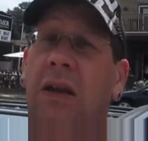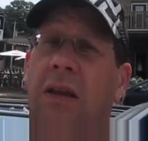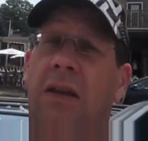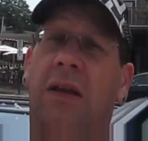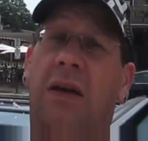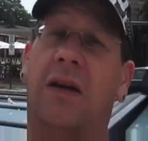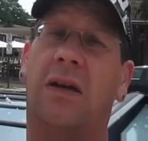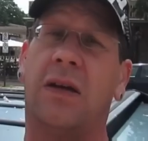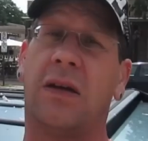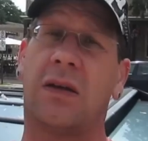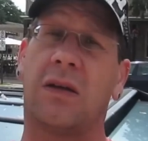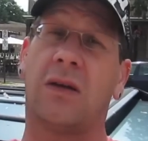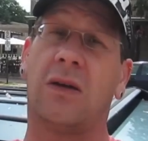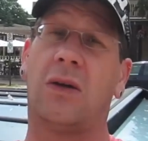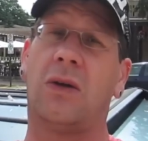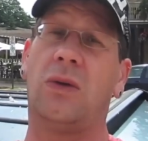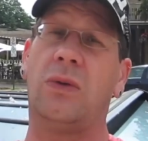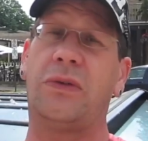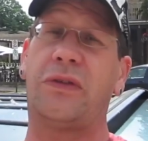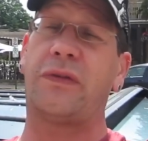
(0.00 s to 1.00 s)
there you
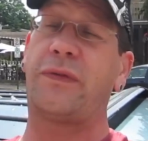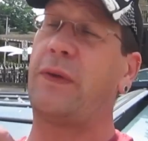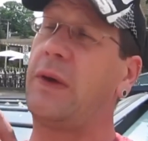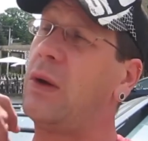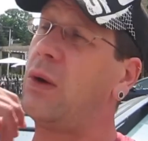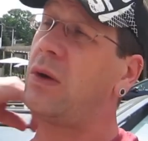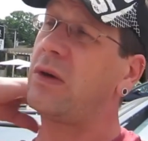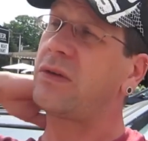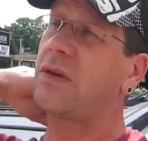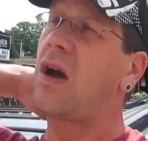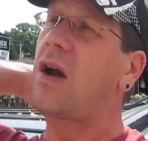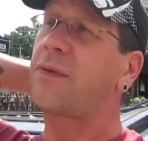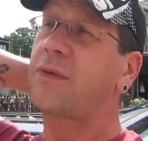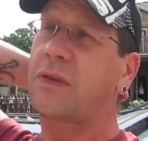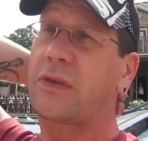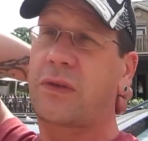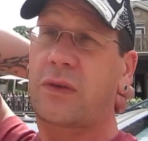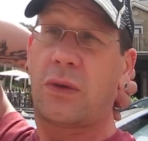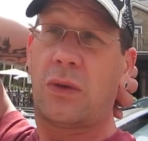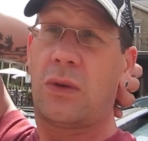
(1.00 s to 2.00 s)
go. is off to
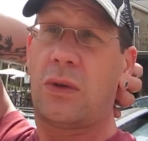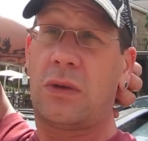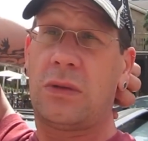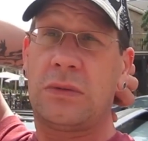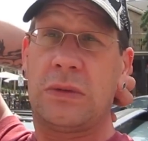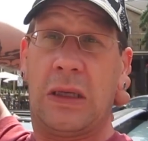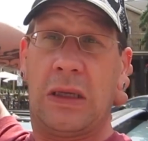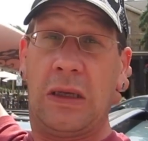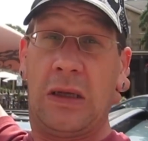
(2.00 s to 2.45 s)
school.